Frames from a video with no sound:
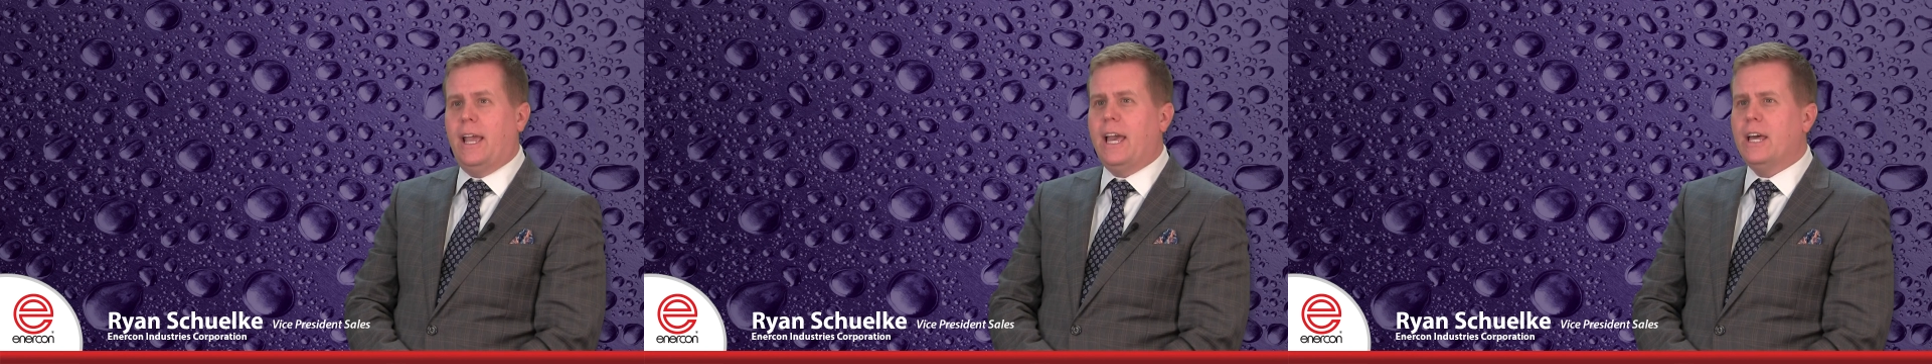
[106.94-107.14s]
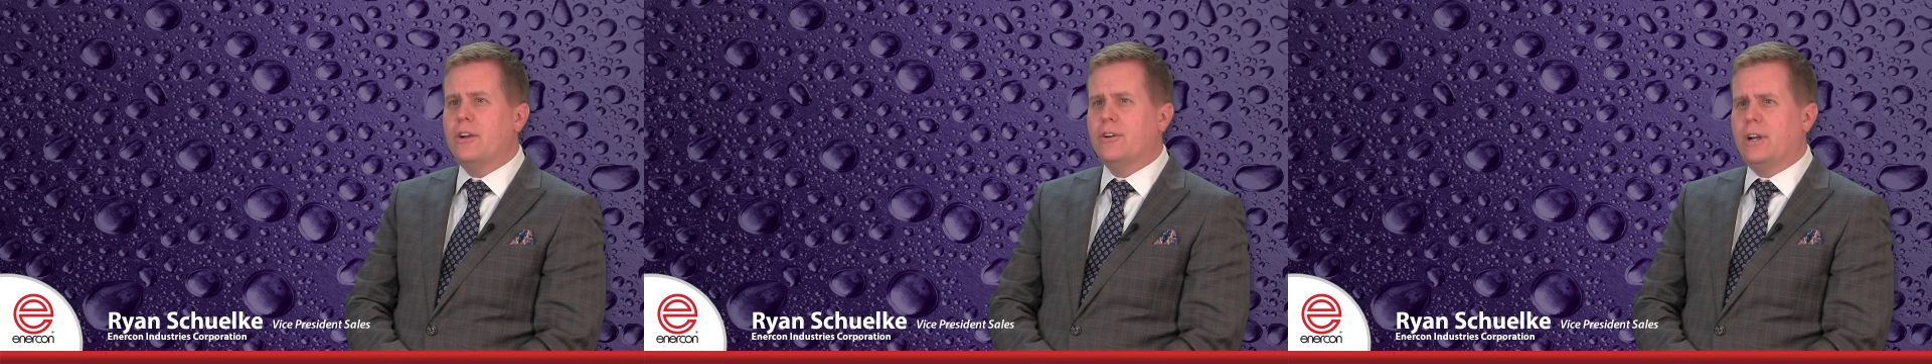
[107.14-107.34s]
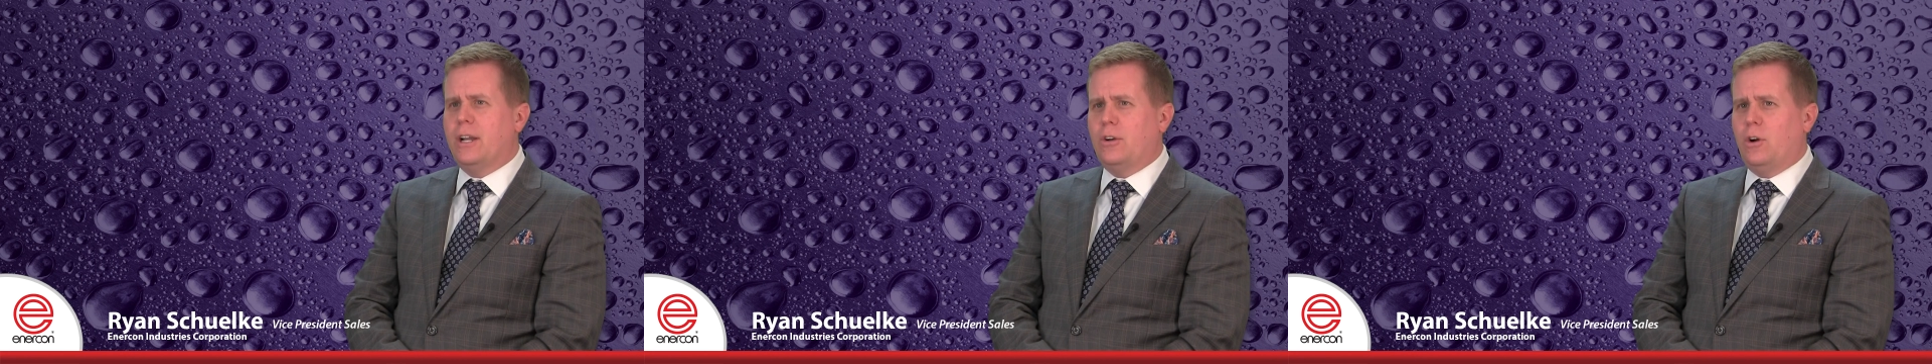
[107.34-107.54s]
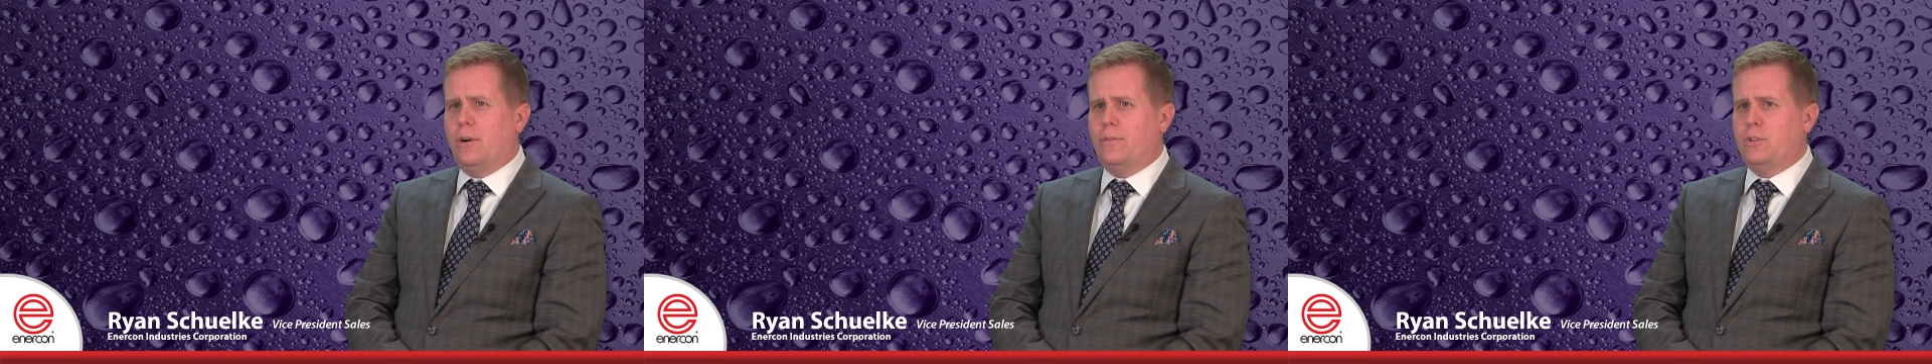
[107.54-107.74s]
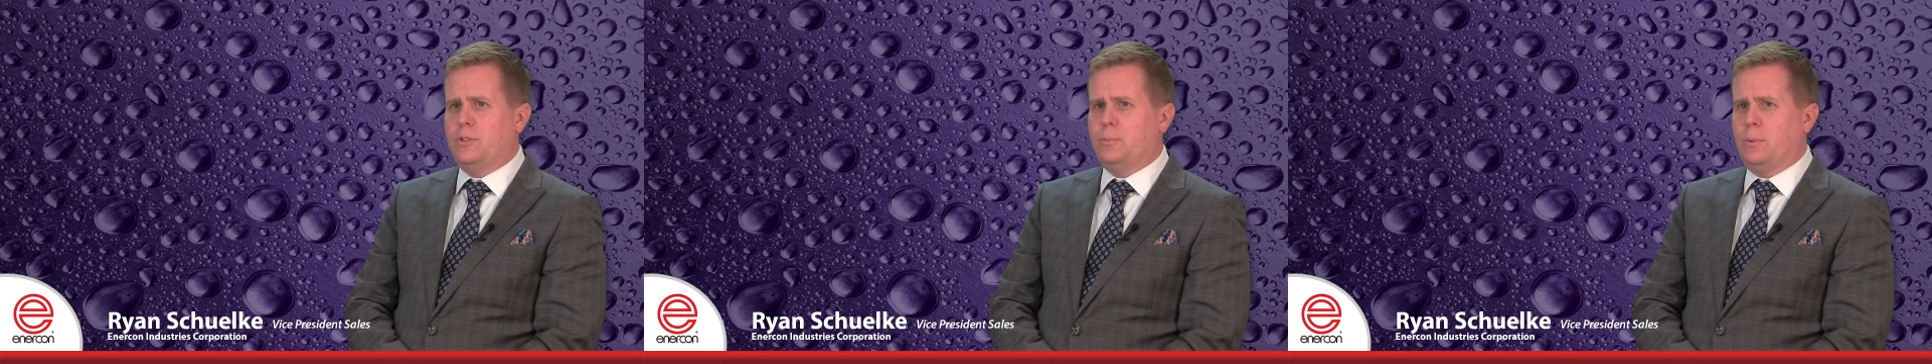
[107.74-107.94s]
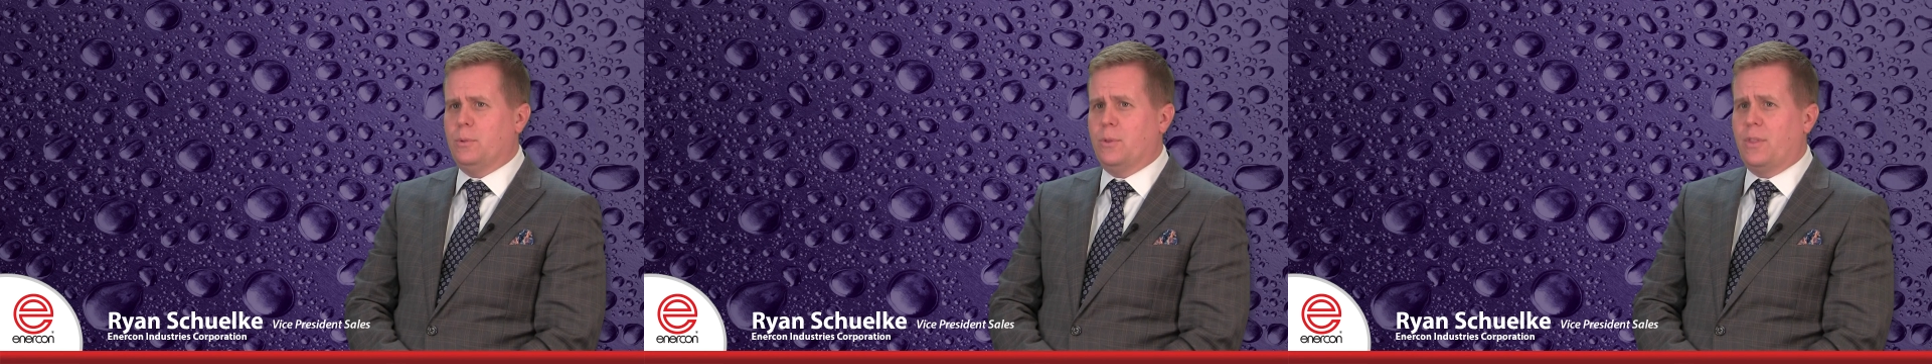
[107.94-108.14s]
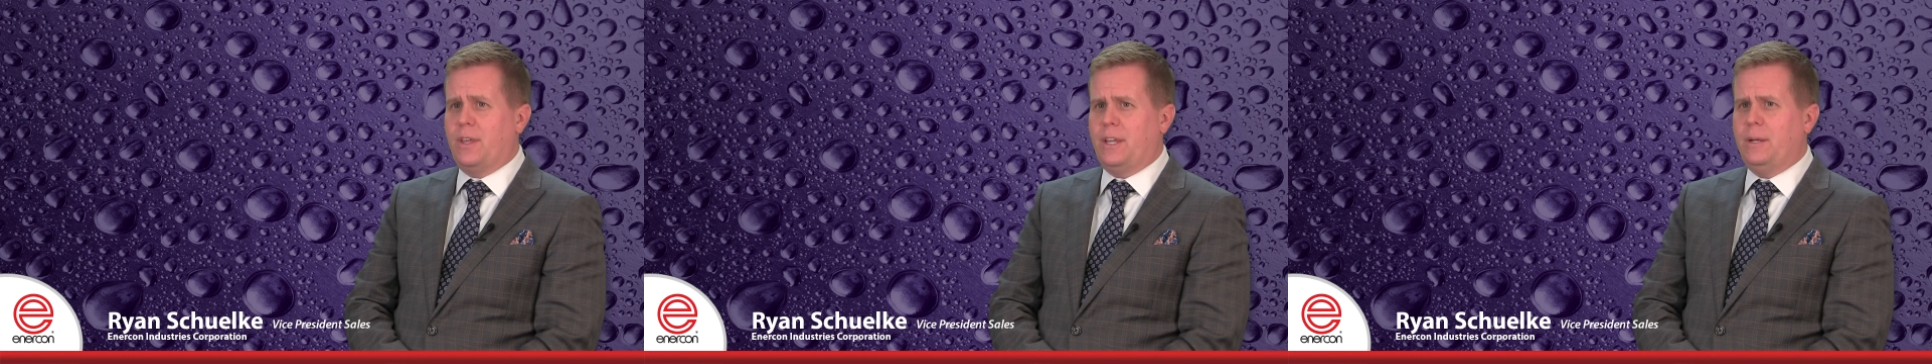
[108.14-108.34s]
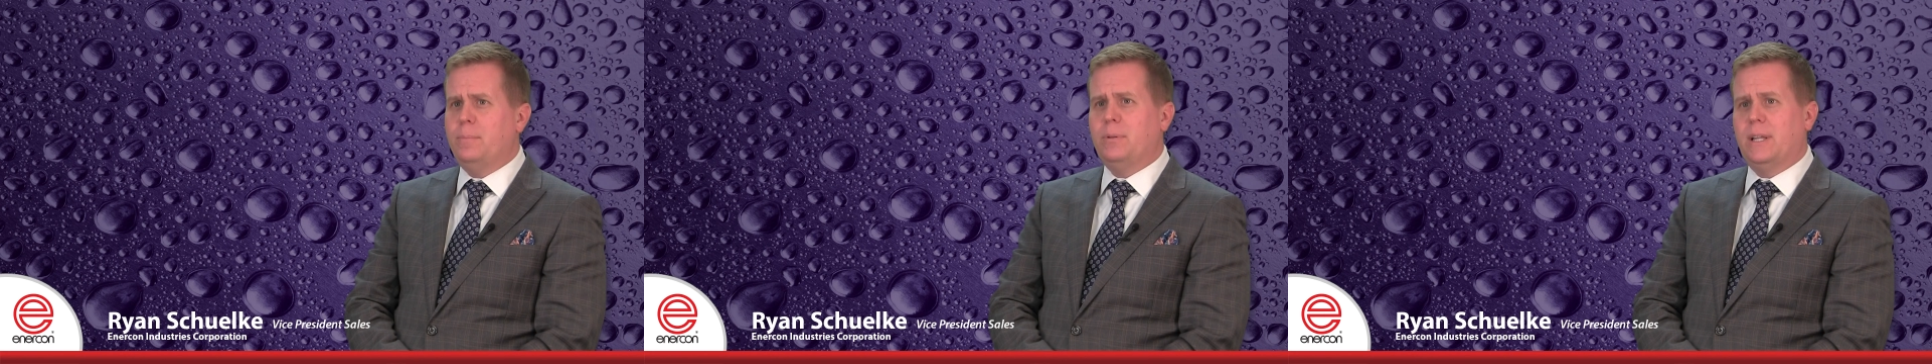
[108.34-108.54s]
Enercon offers
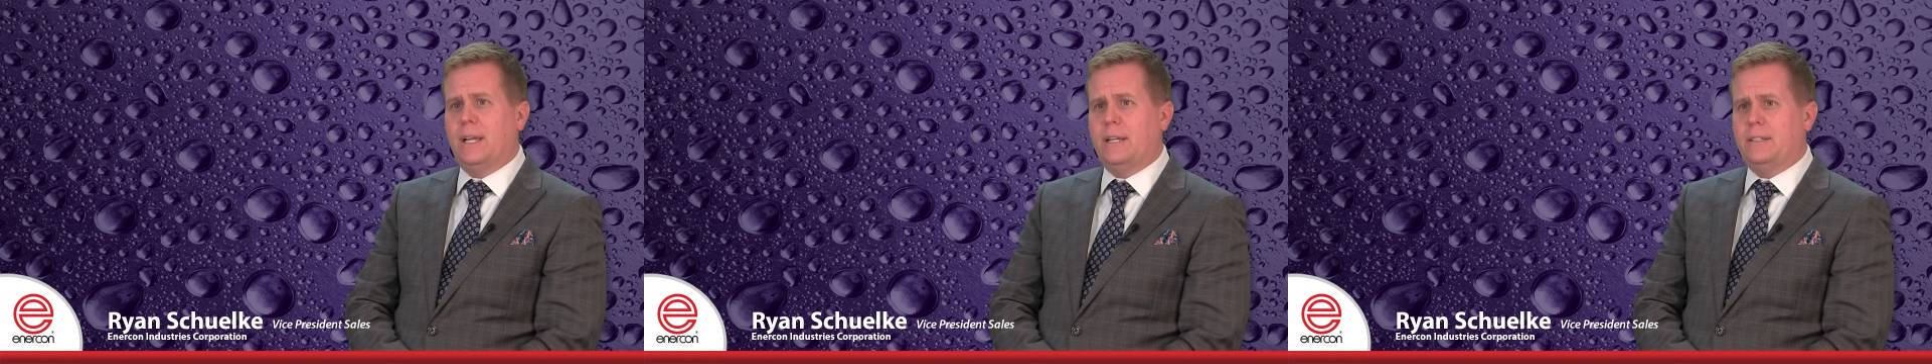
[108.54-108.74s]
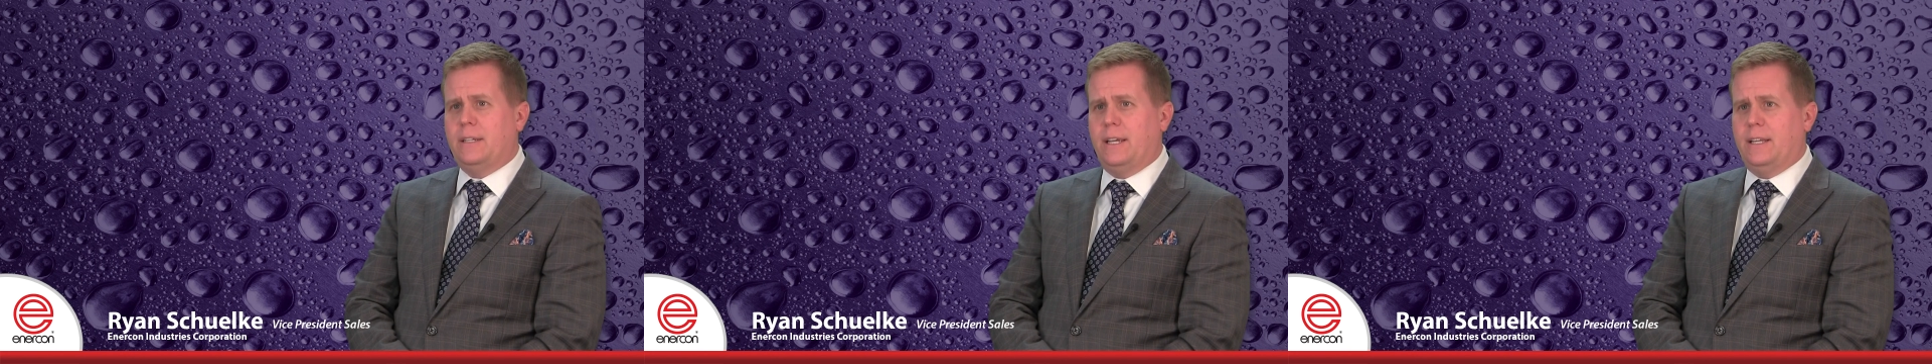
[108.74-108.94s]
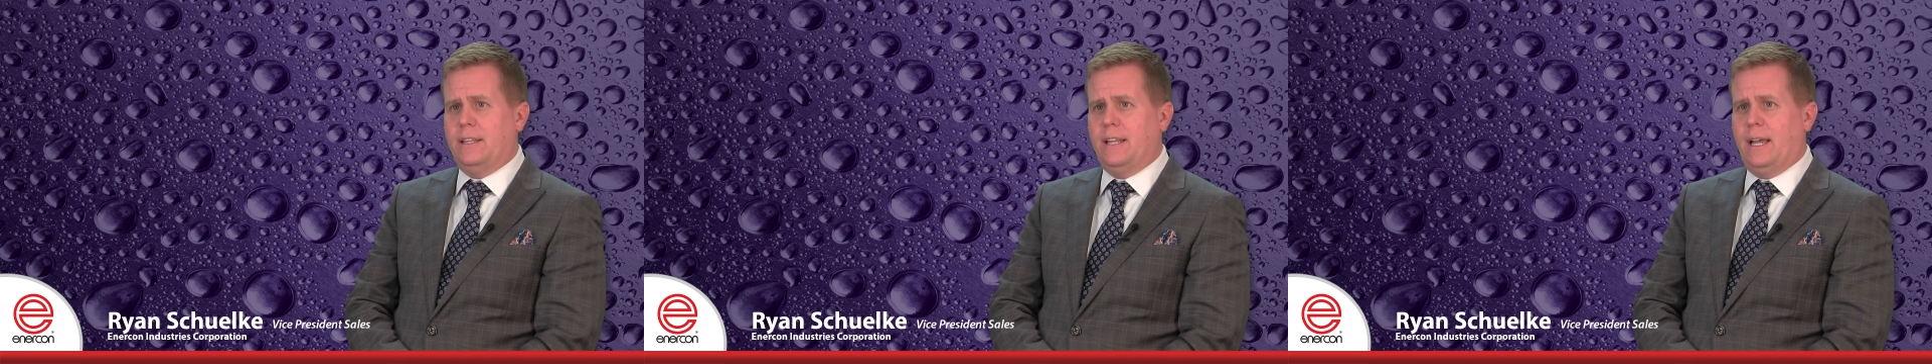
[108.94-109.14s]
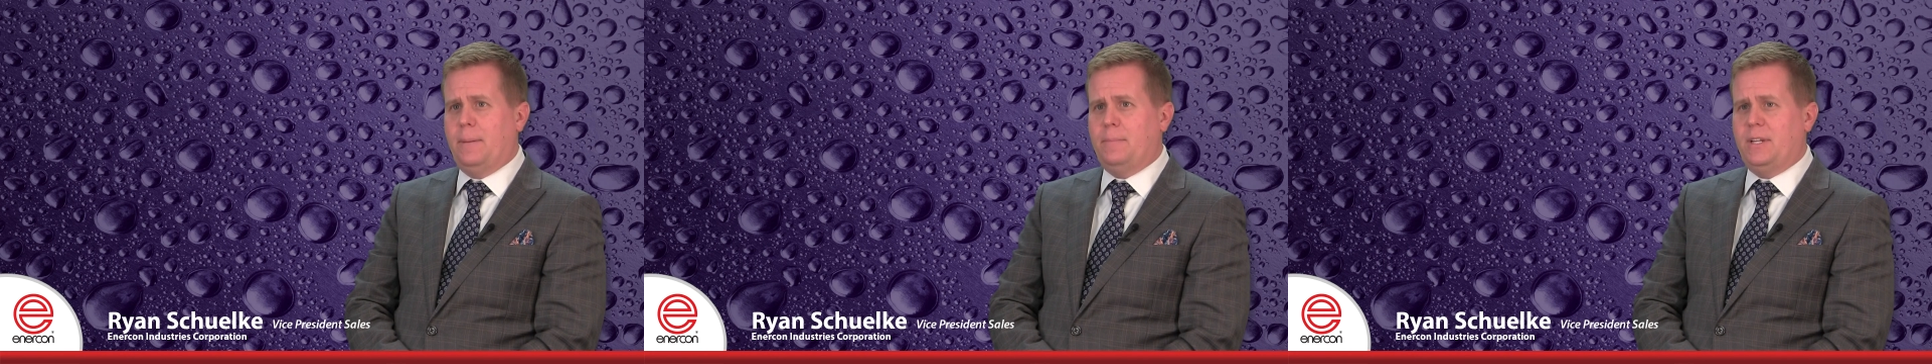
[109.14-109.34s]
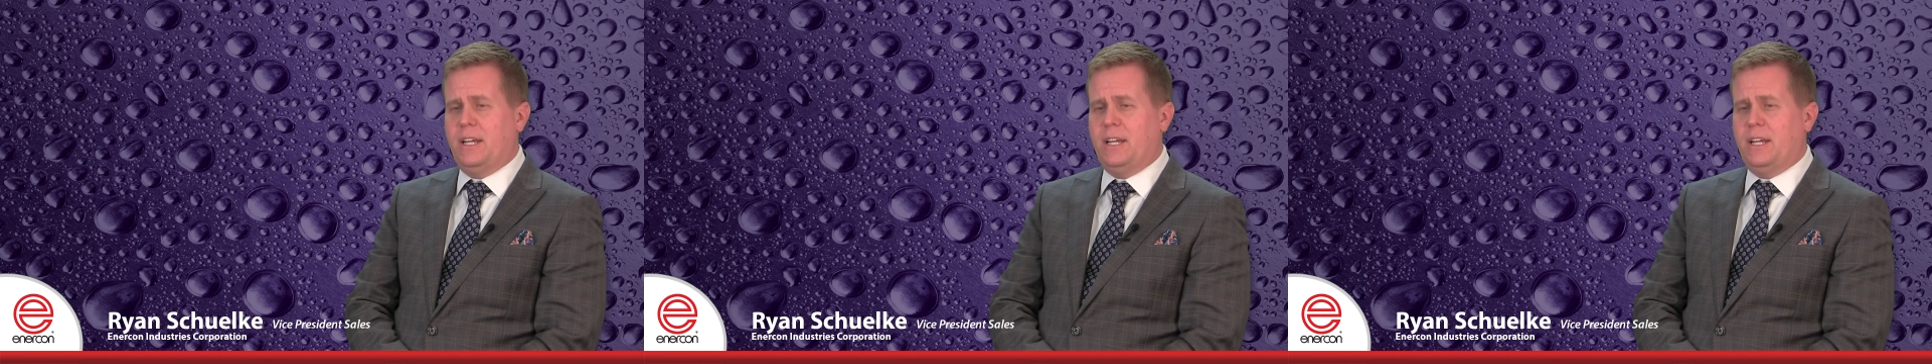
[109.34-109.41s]
both in-plant and lab